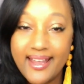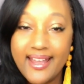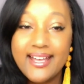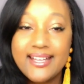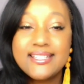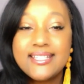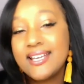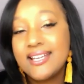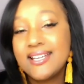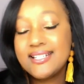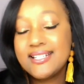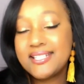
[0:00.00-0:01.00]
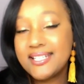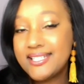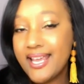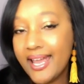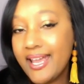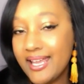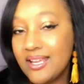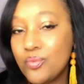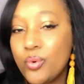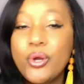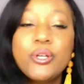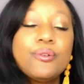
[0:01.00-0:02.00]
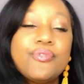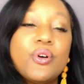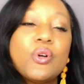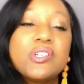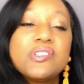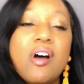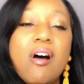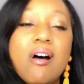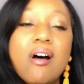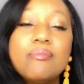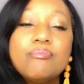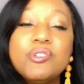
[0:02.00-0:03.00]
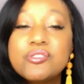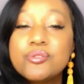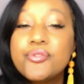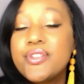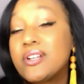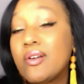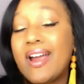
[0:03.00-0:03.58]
And today we're going to focus on musical theater,